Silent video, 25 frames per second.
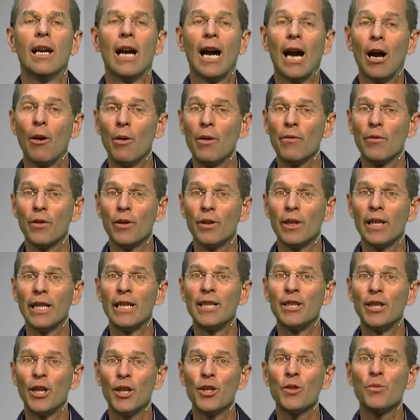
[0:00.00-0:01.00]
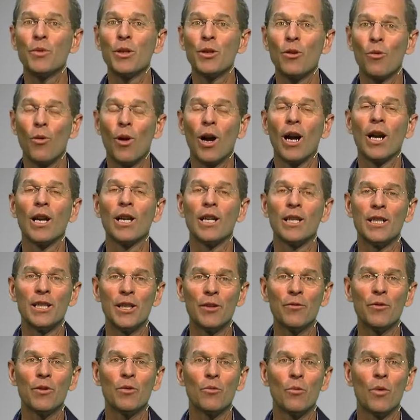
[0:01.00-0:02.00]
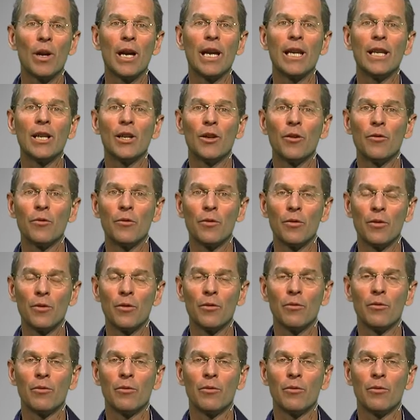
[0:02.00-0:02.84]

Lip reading: However, it does require a different way of